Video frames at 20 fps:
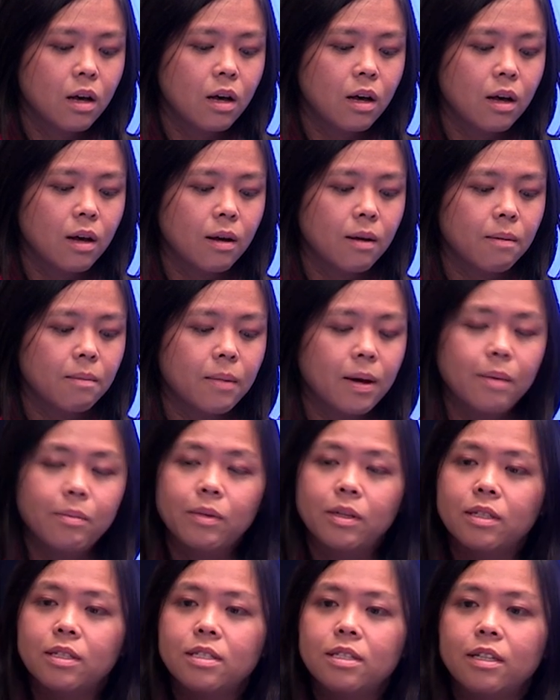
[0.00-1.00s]
Um, I'm
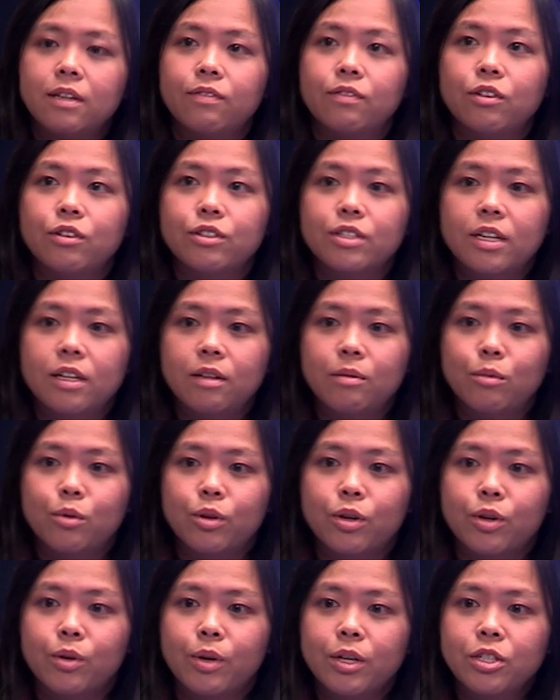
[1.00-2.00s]
going to see if there's any
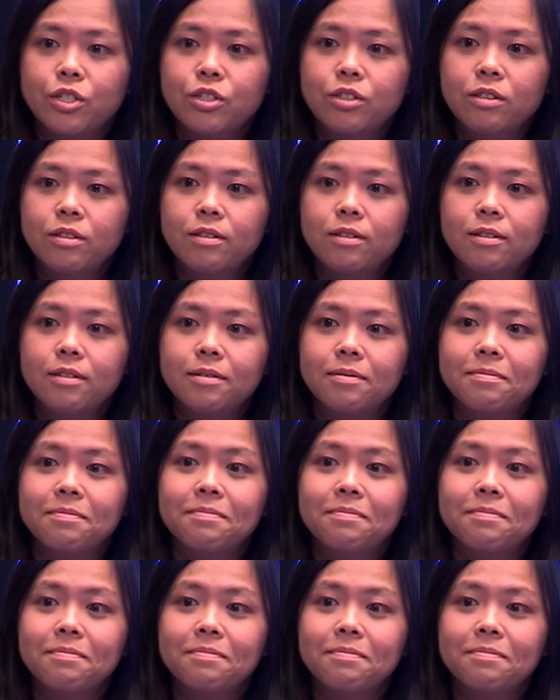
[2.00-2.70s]
more questions.